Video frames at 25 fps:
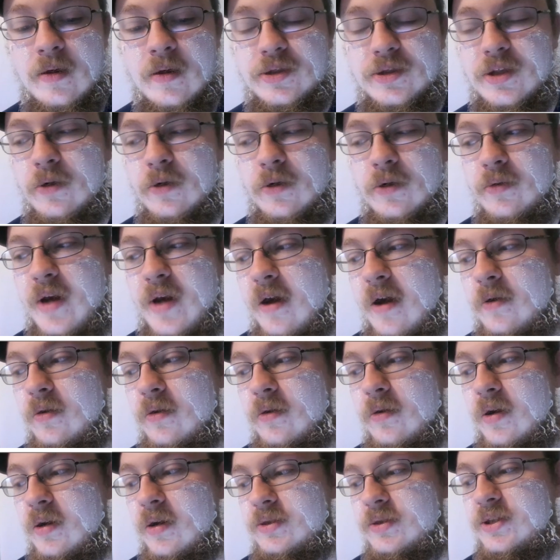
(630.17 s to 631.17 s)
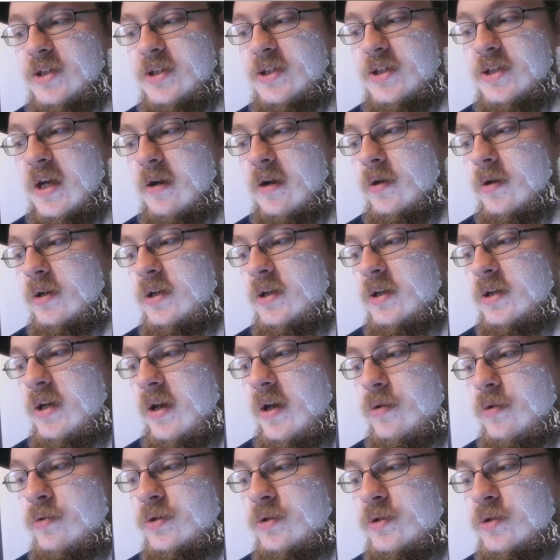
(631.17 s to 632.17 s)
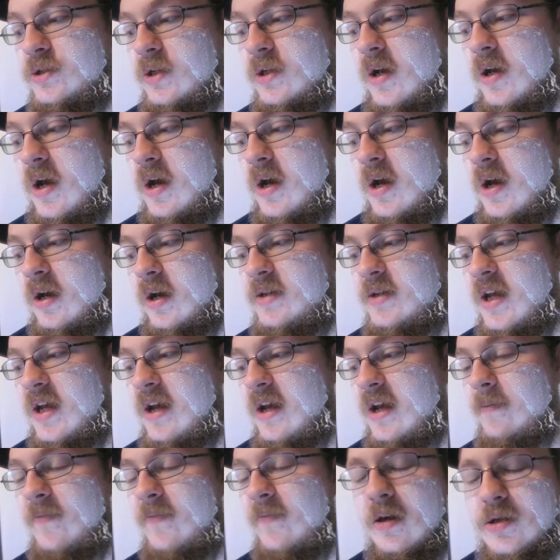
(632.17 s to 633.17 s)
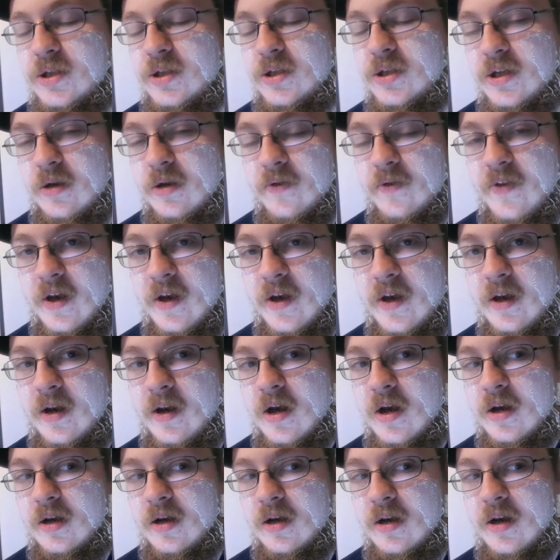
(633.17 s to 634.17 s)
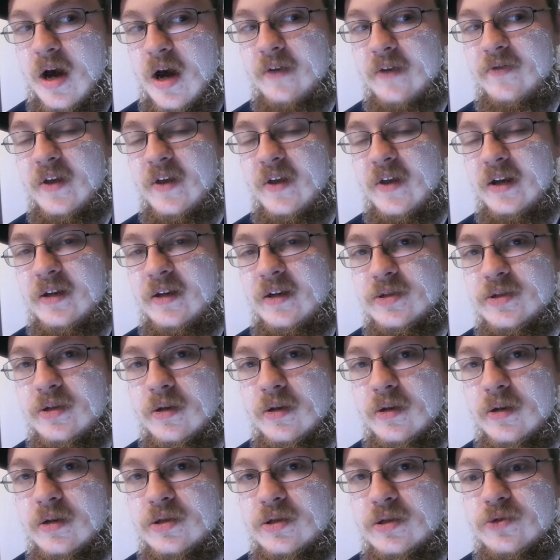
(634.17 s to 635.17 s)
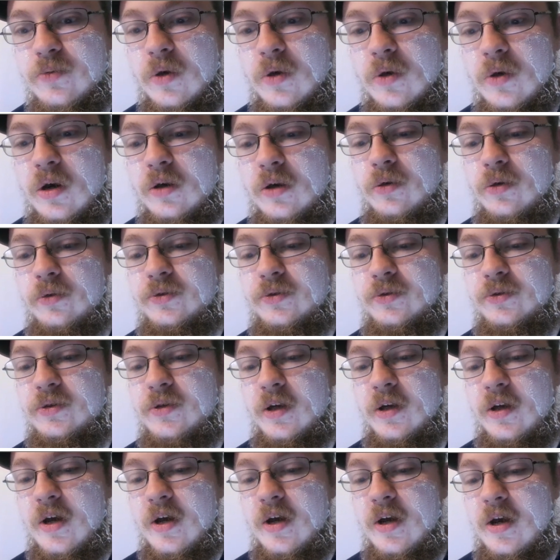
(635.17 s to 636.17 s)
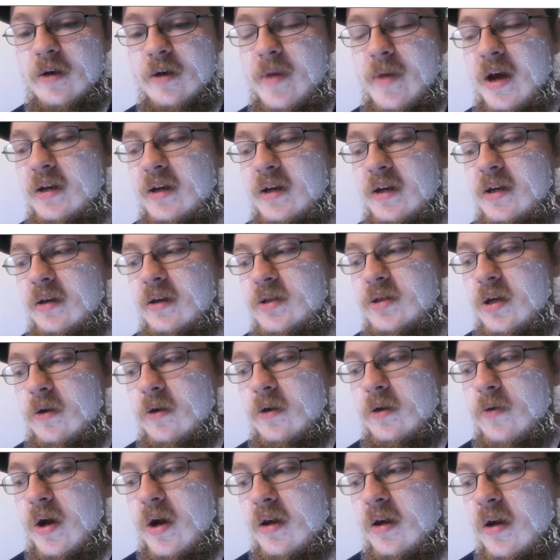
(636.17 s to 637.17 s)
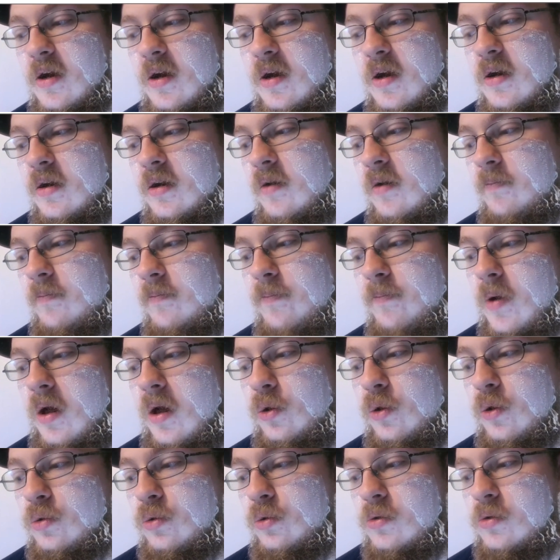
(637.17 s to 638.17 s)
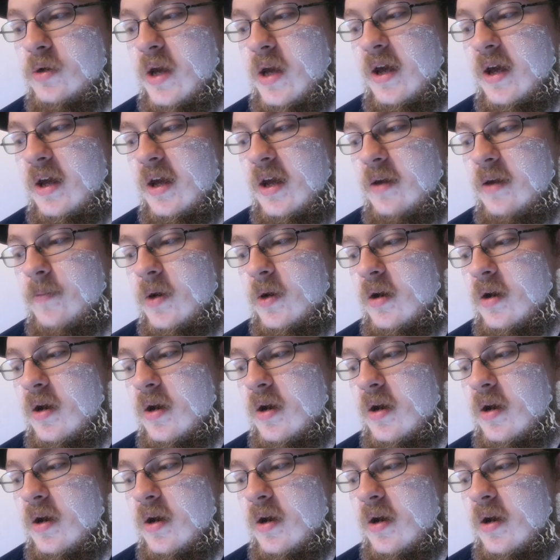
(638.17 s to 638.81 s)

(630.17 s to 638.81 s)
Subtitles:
So now Syracuse, a team this year that I think is going to struggle to make it to a bowl game.